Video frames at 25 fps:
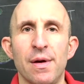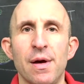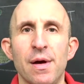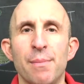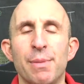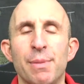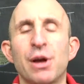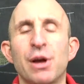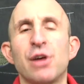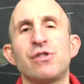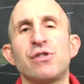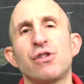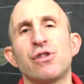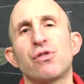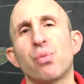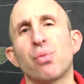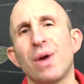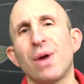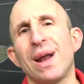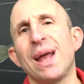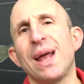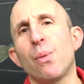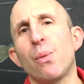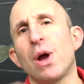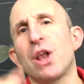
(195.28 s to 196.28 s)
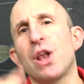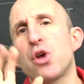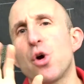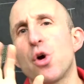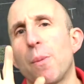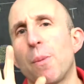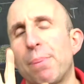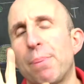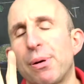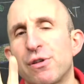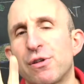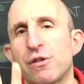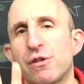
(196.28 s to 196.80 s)
Because it's really when your
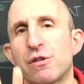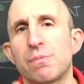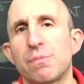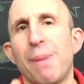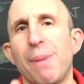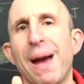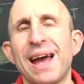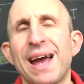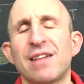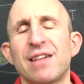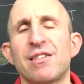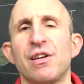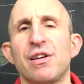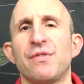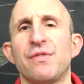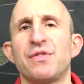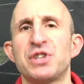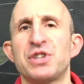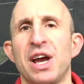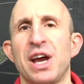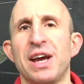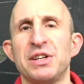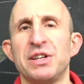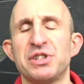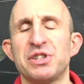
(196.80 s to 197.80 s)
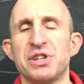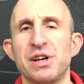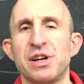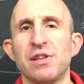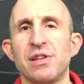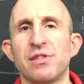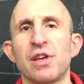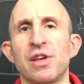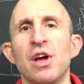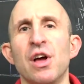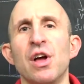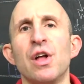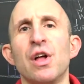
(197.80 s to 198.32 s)
perspective
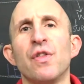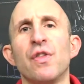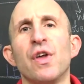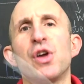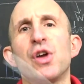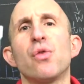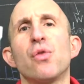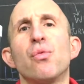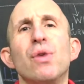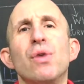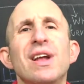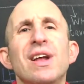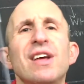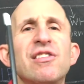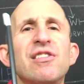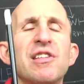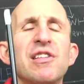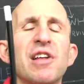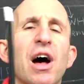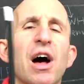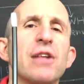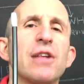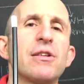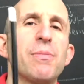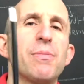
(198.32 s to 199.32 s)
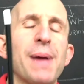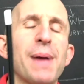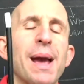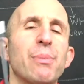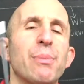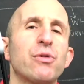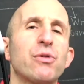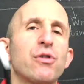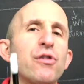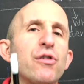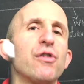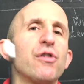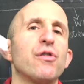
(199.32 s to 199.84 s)
changes that you really start to be able
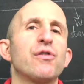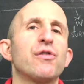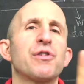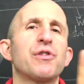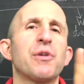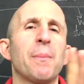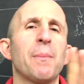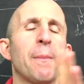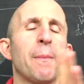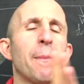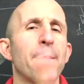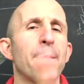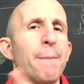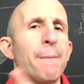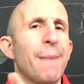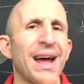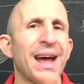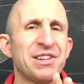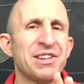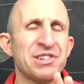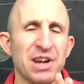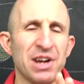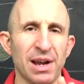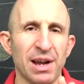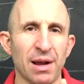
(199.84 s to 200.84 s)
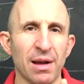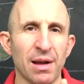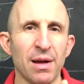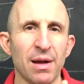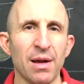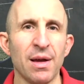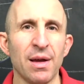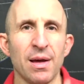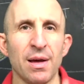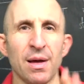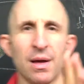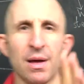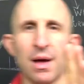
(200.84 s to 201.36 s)
to do some magic.
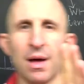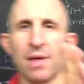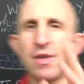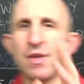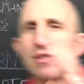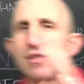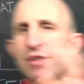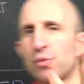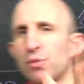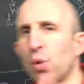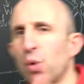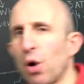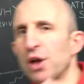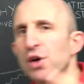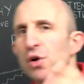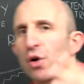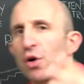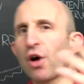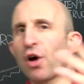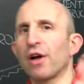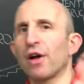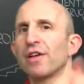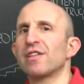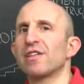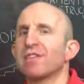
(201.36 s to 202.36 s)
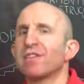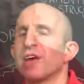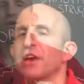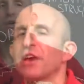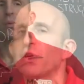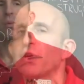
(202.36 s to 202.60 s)
And this is what you're going to take